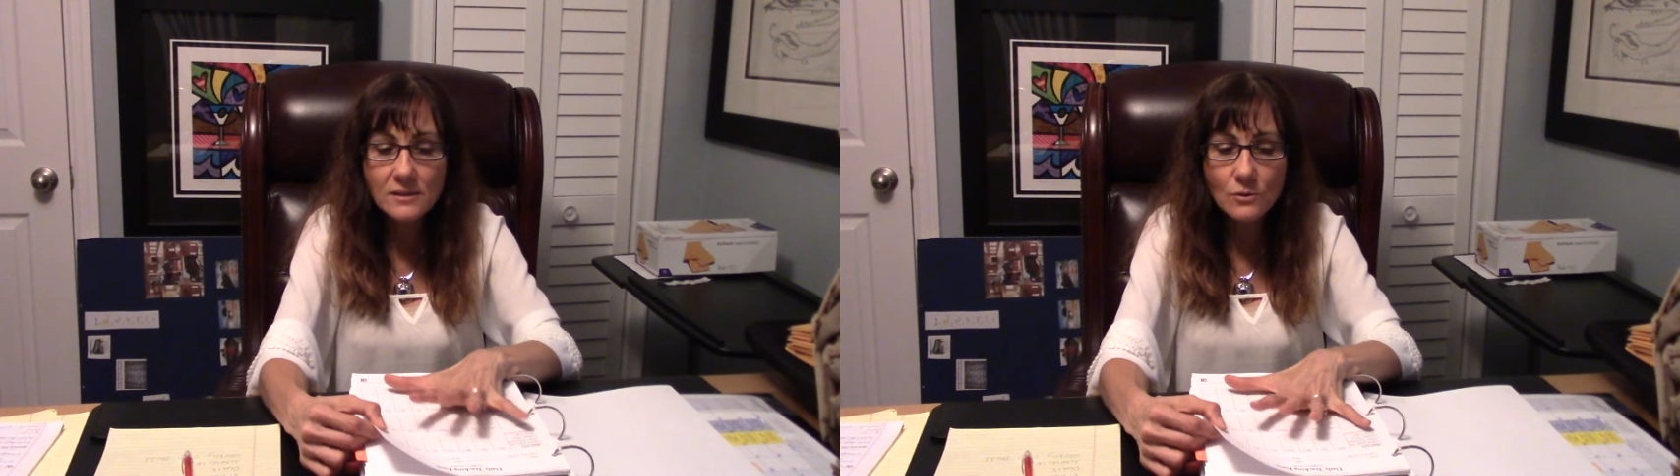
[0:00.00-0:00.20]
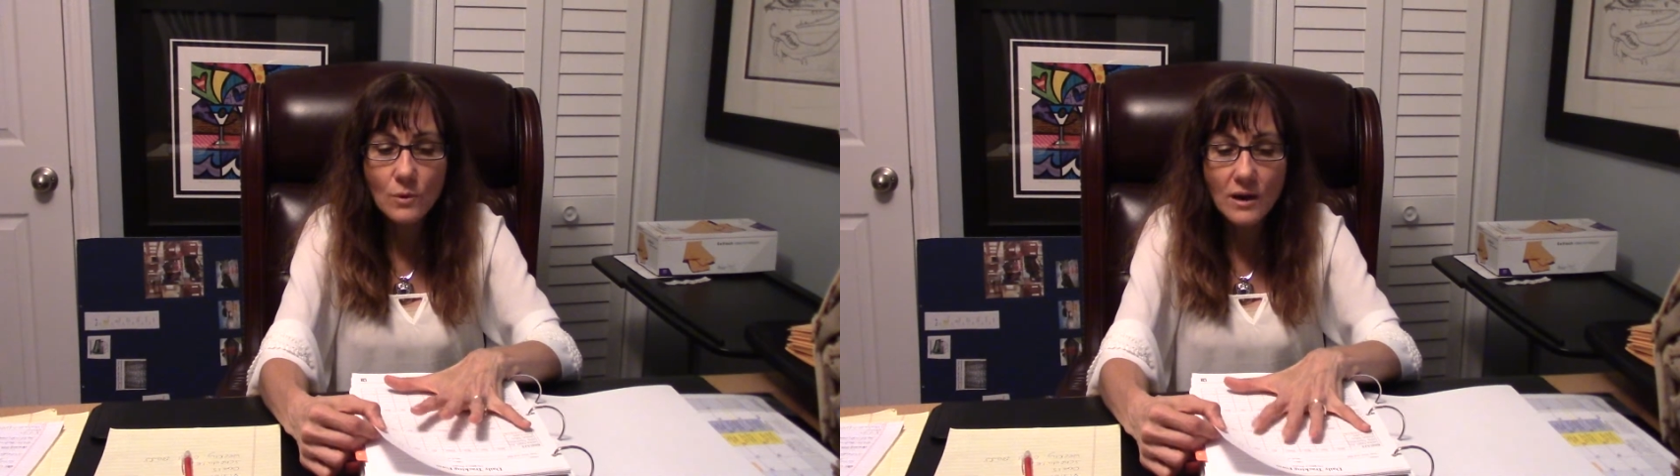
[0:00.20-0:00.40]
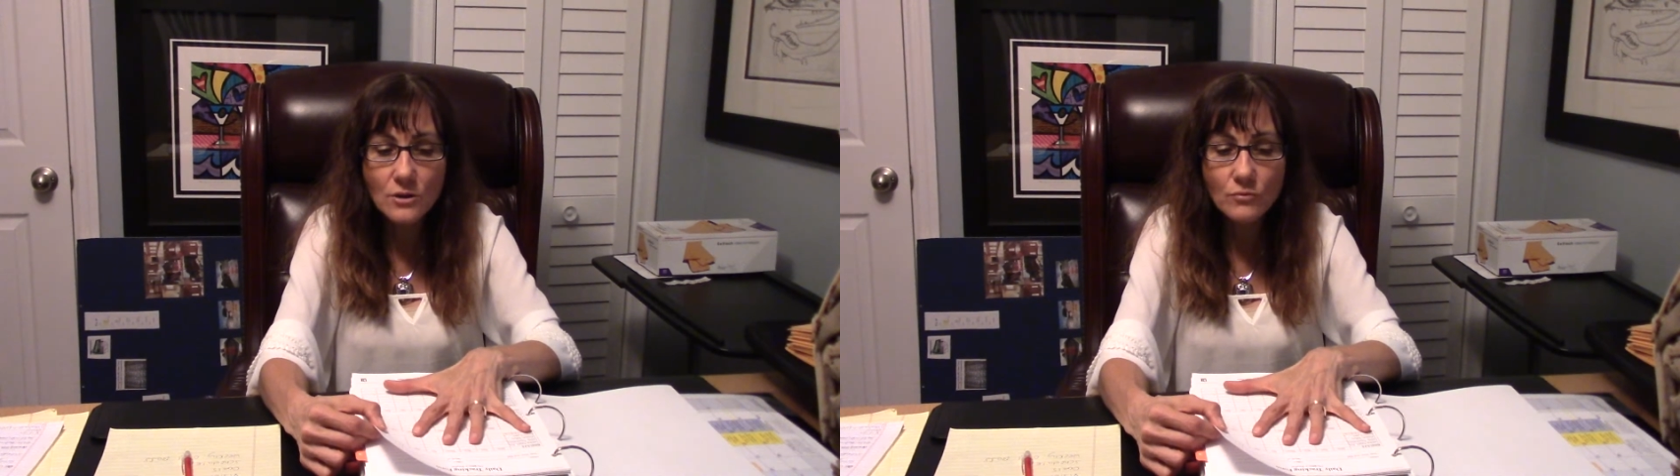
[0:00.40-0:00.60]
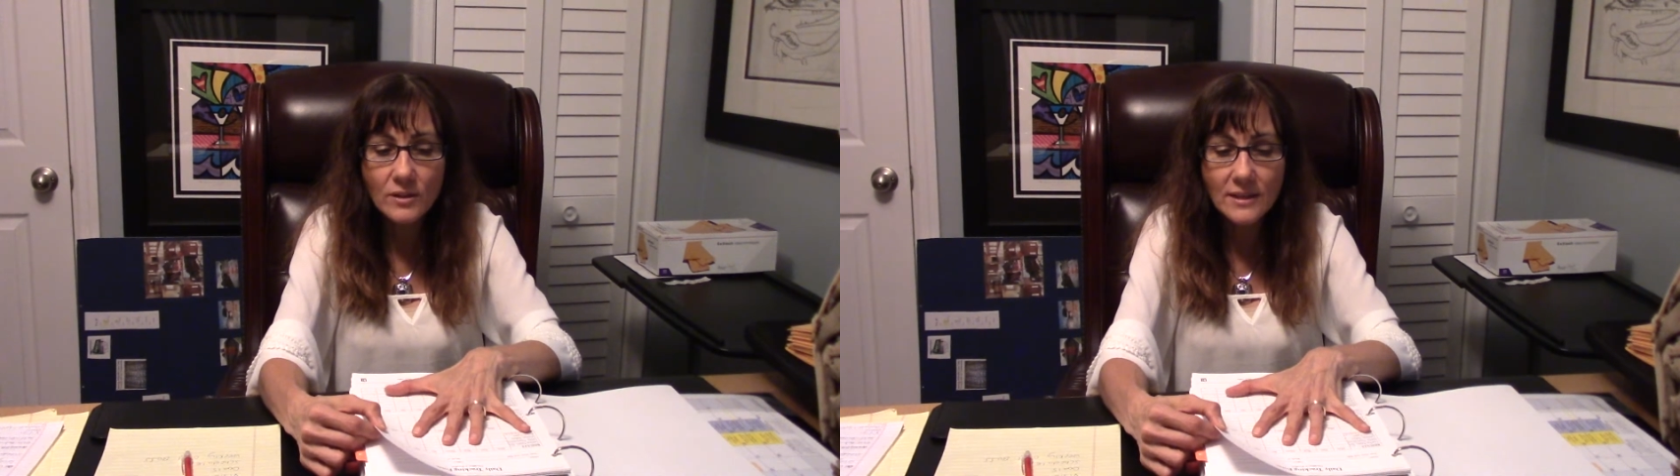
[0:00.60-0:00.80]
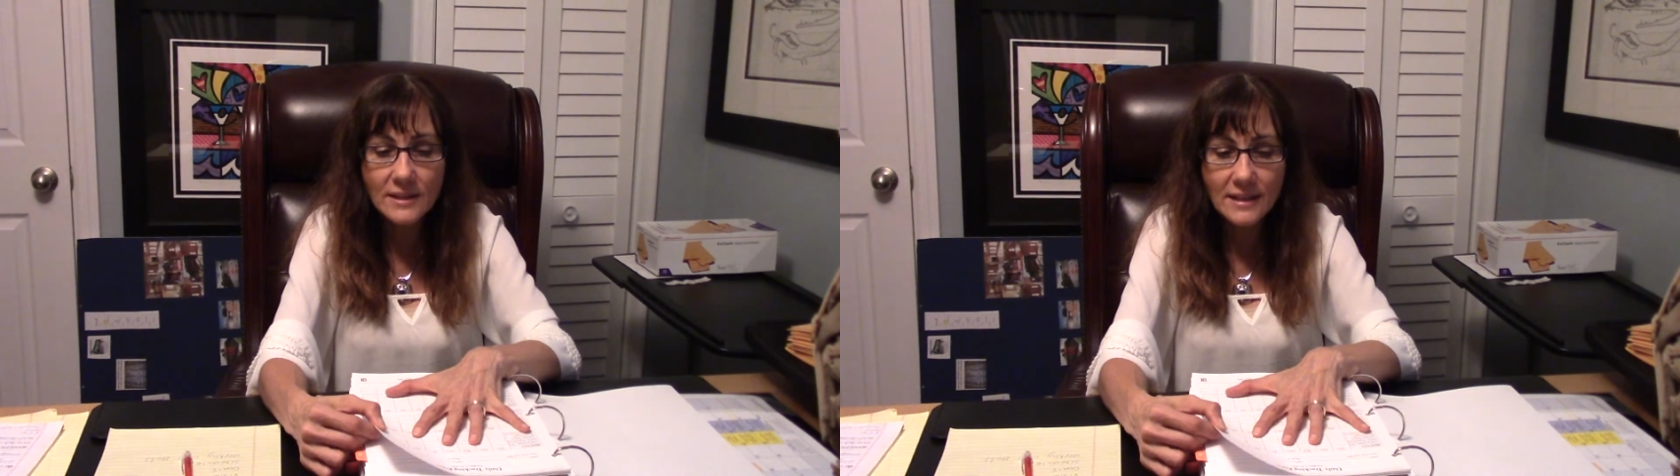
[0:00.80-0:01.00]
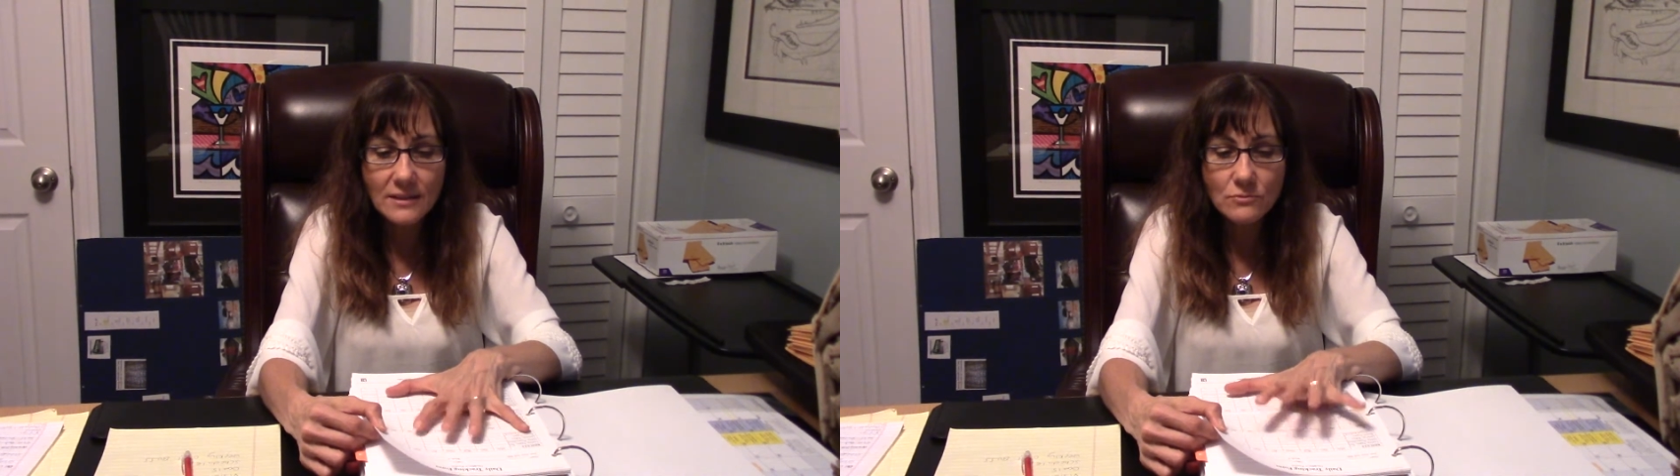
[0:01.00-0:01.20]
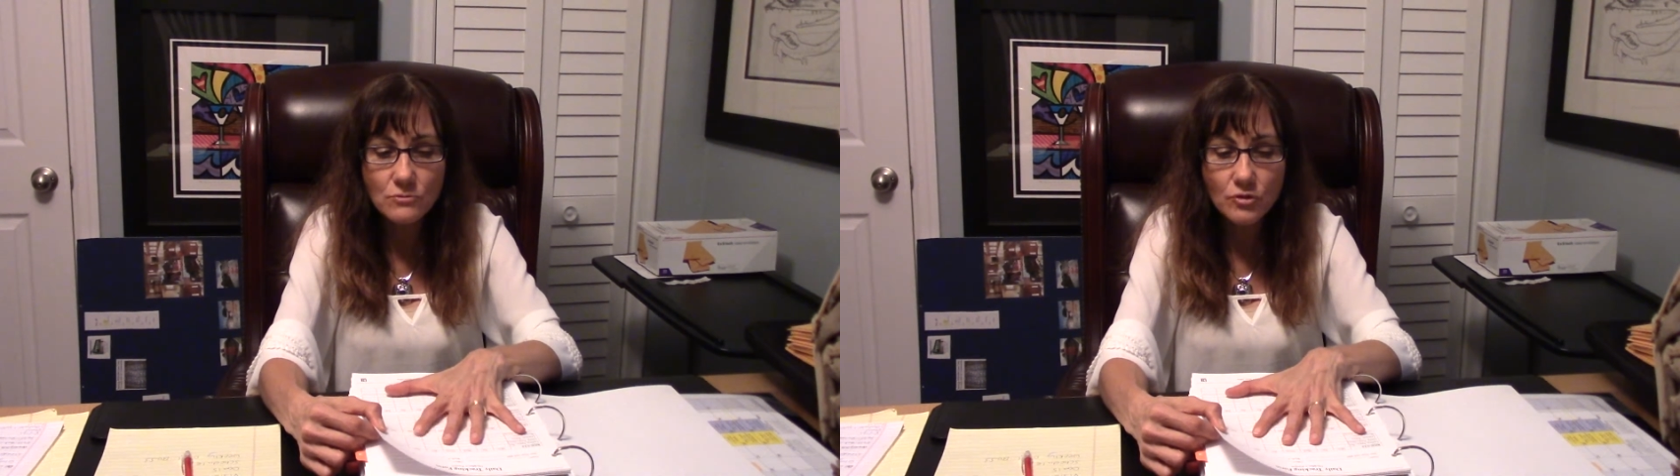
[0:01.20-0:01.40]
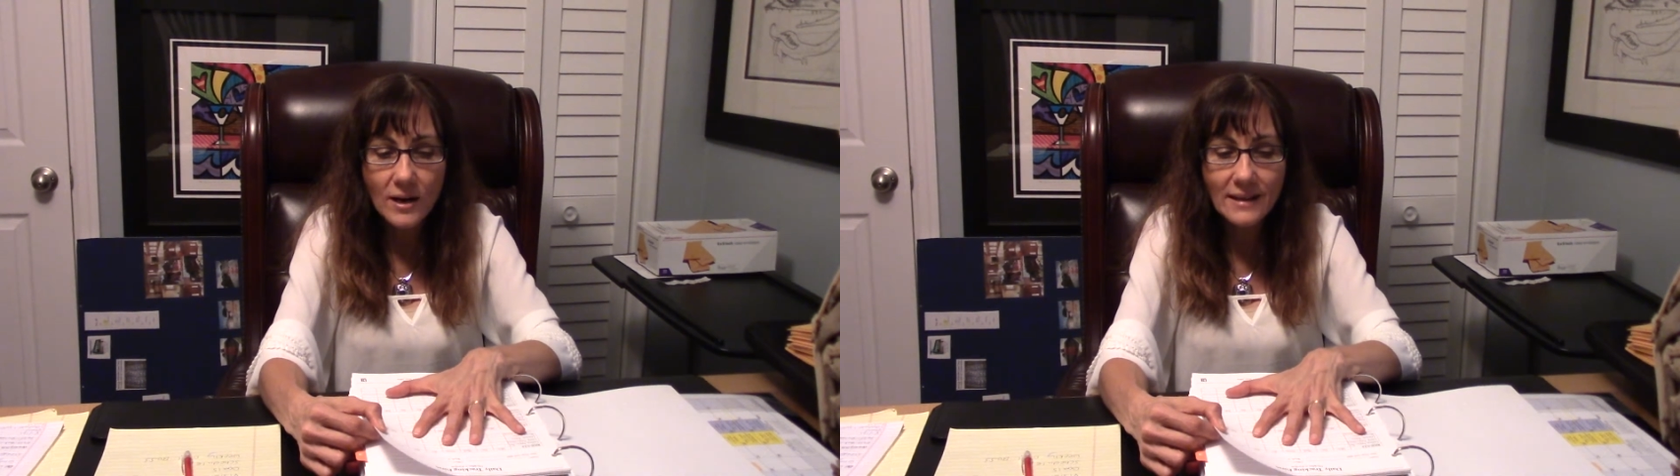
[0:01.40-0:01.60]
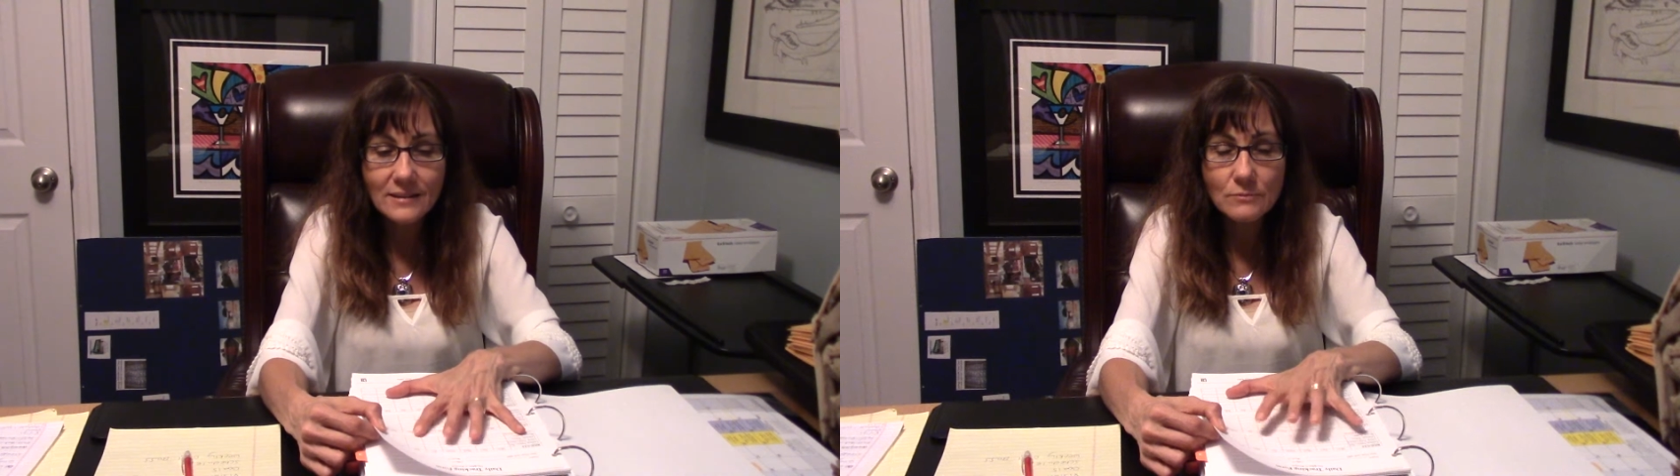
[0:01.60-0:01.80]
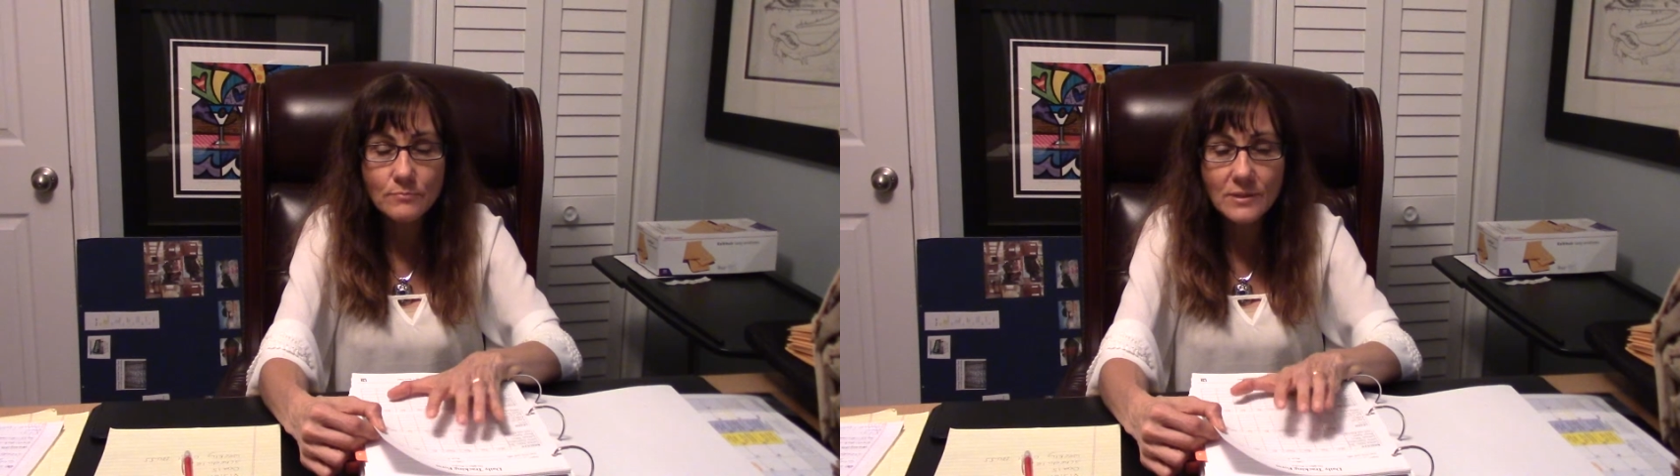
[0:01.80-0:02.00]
So you really get to try to